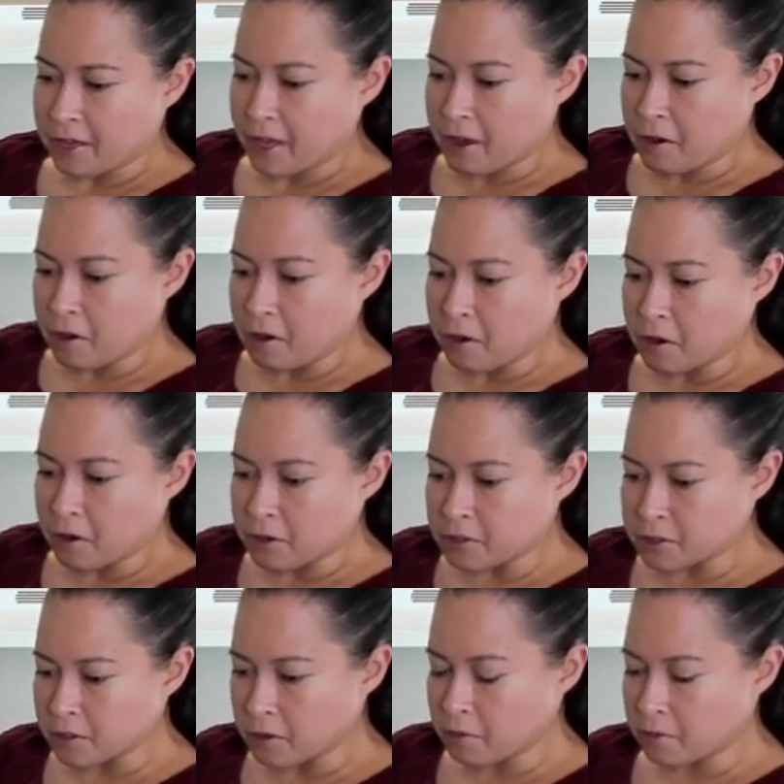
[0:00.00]

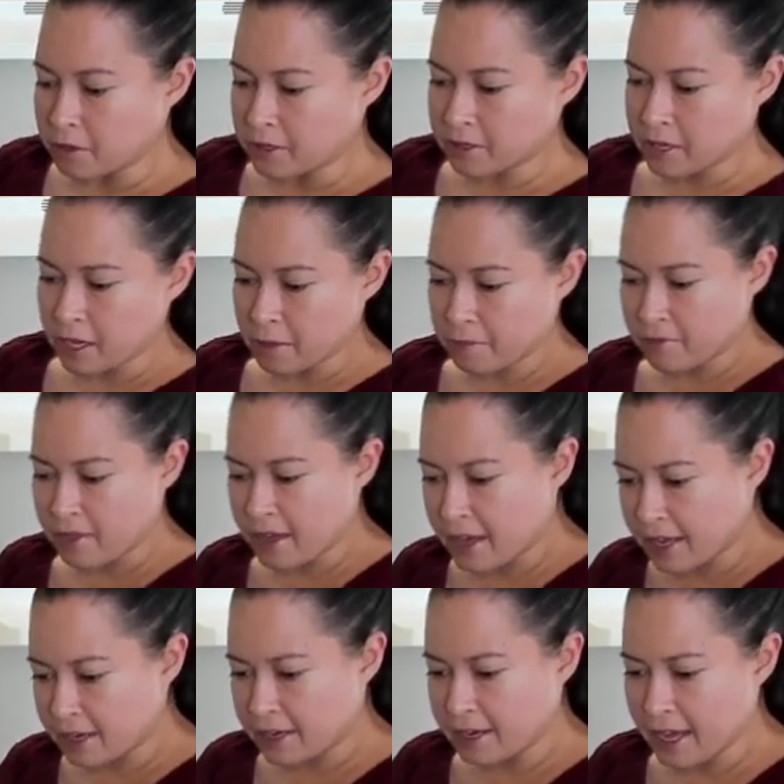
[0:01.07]
So one cup of
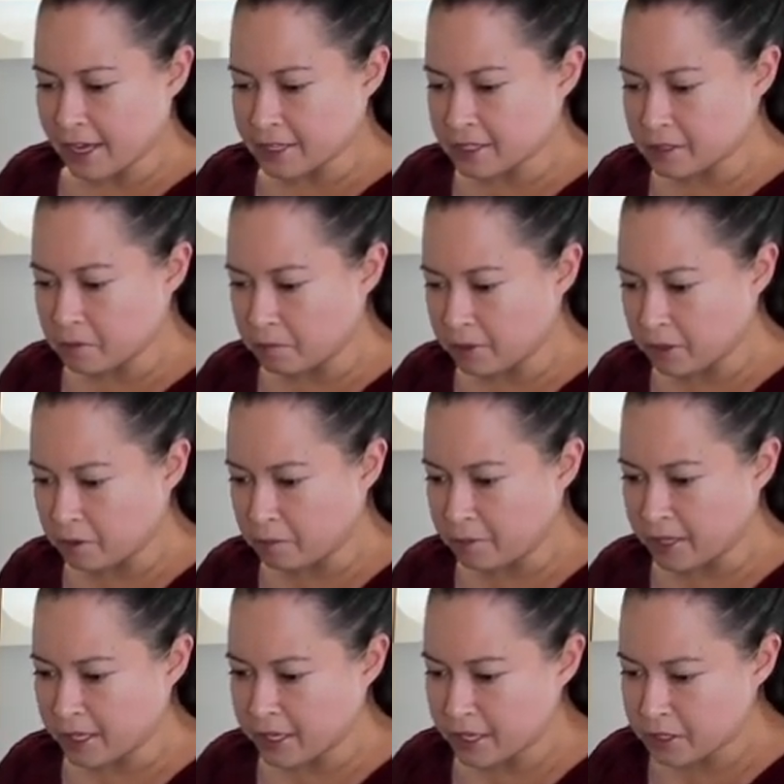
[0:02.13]
that. Next will
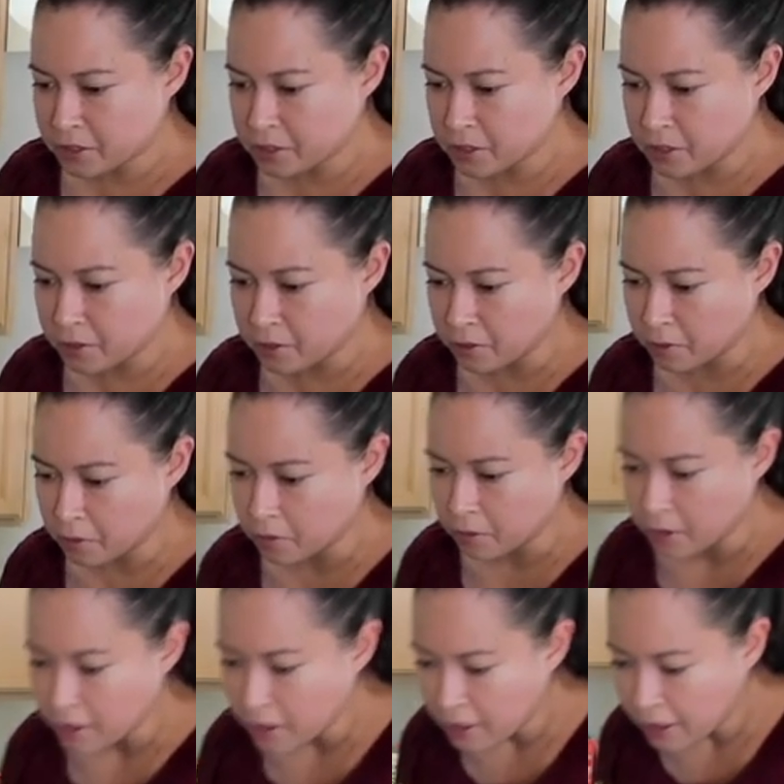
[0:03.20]
be to
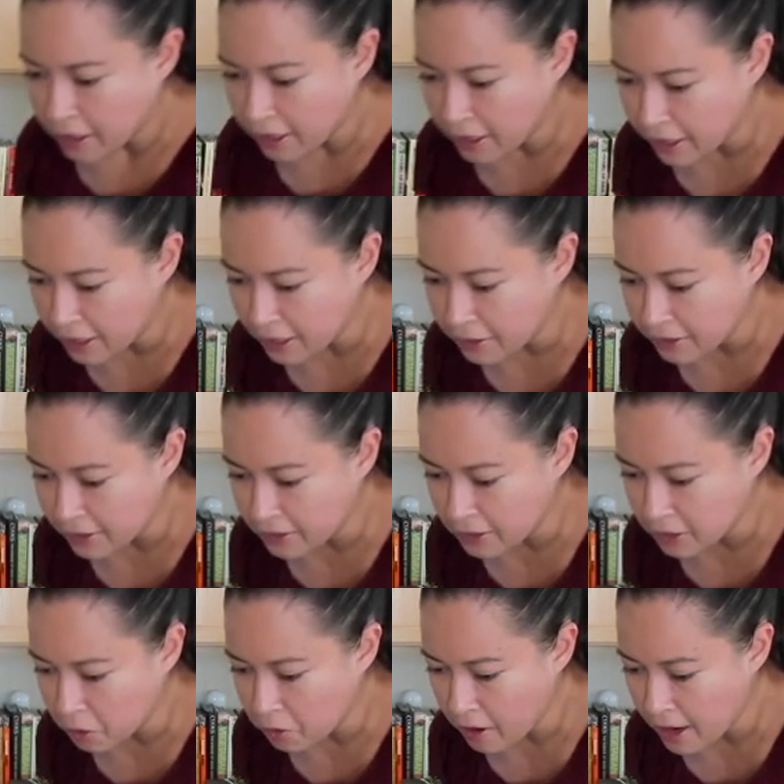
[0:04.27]
uh, get the
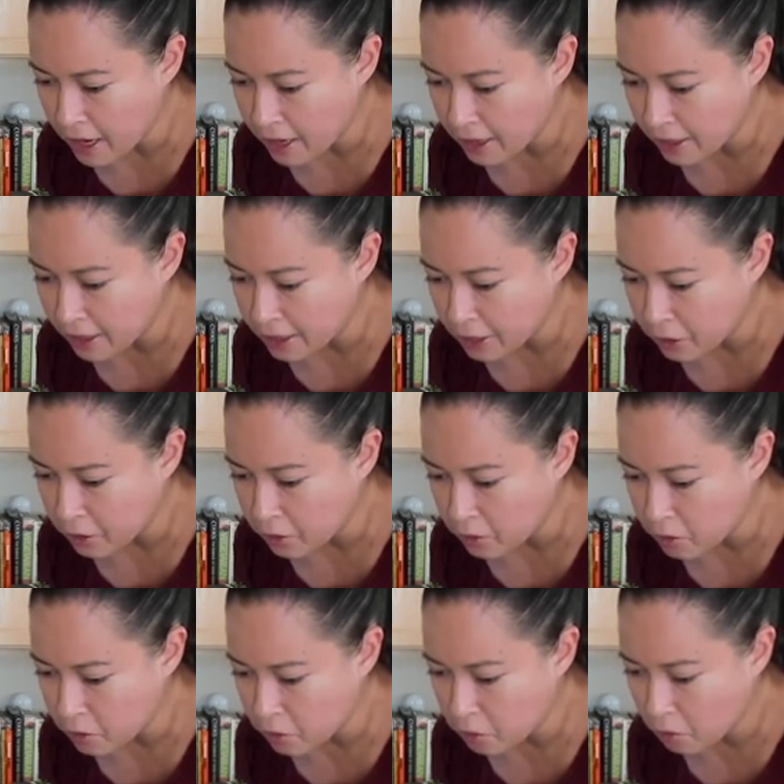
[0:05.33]
cra uh,
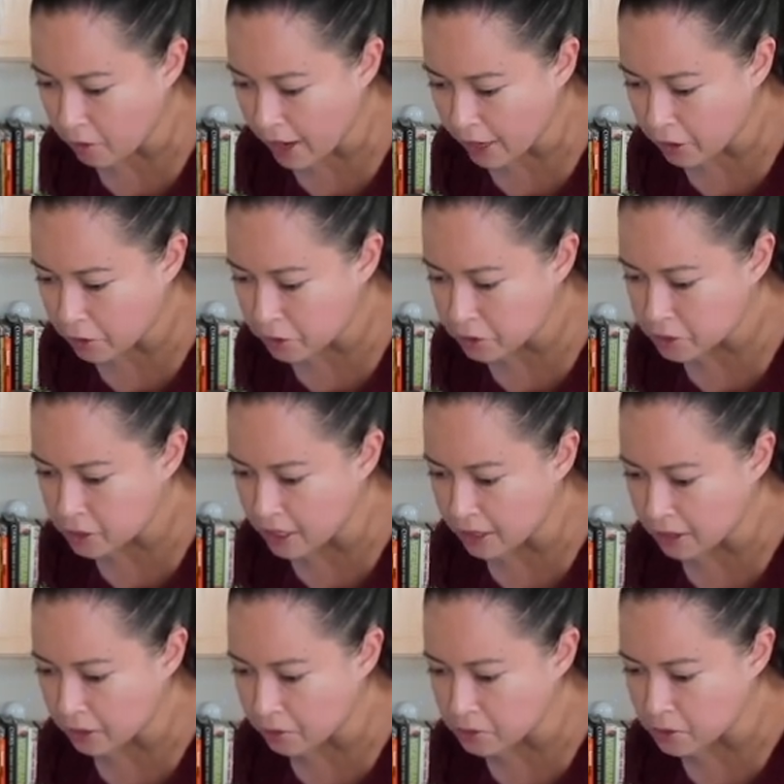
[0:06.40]
crackers, and
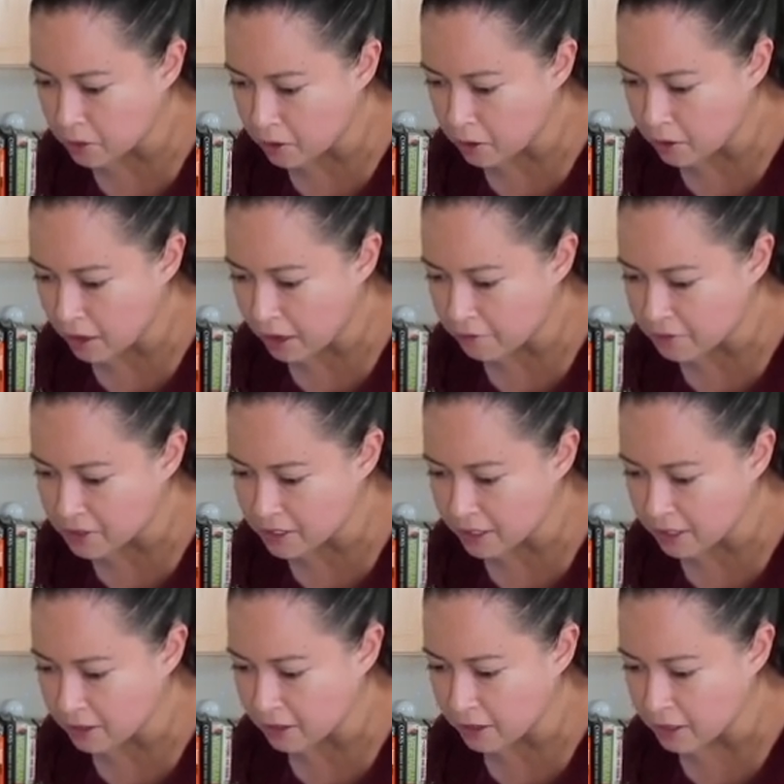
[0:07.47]
those are obviously
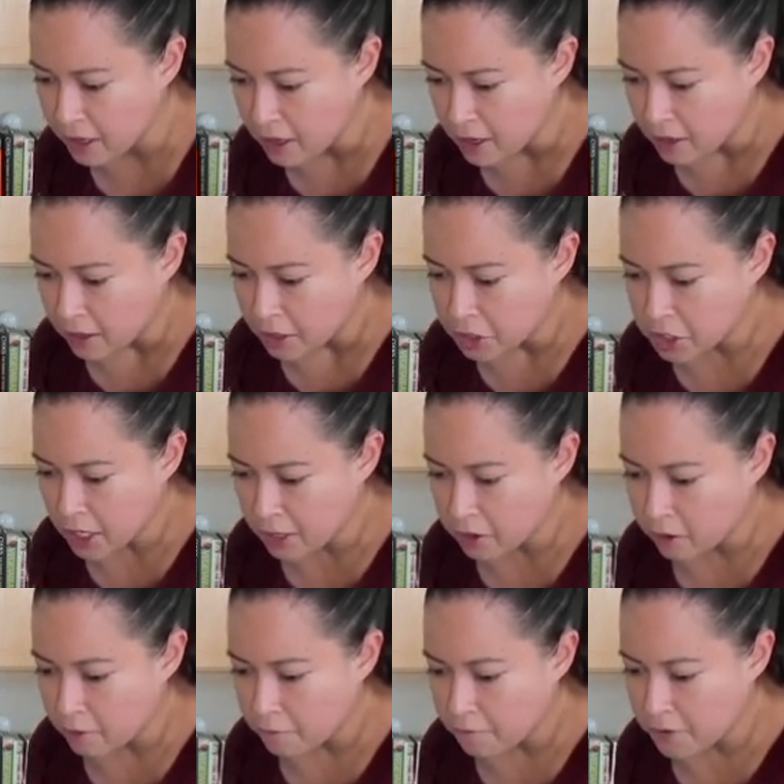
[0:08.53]
the
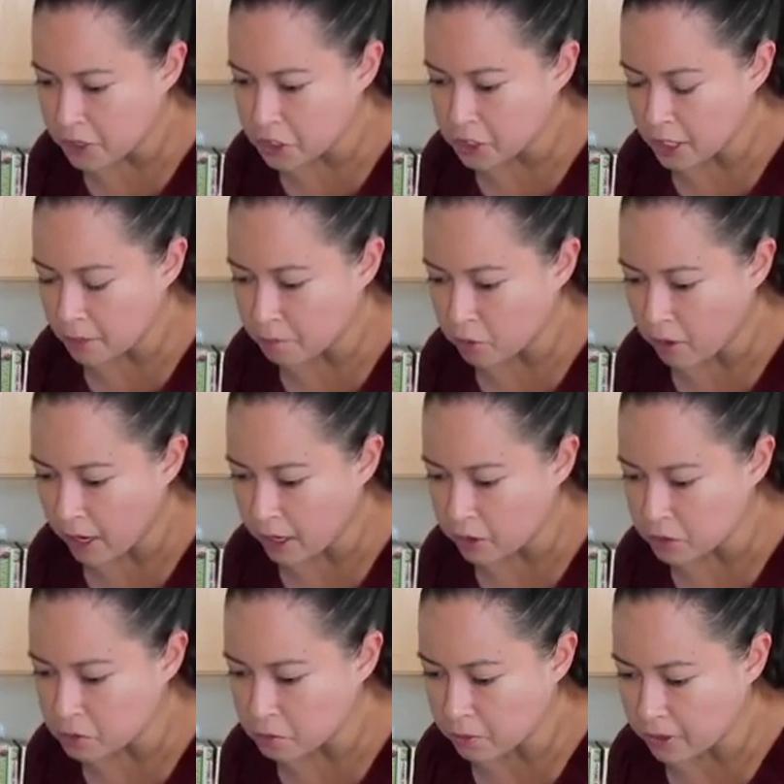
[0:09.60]
cheddar fish shaped
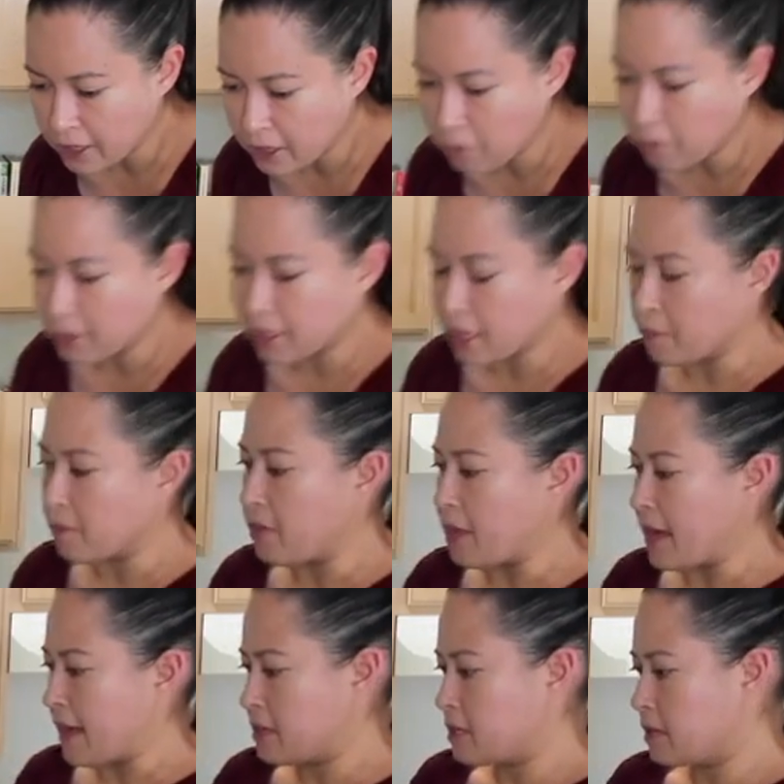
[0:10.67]
crackers. We're going to get one cup of that.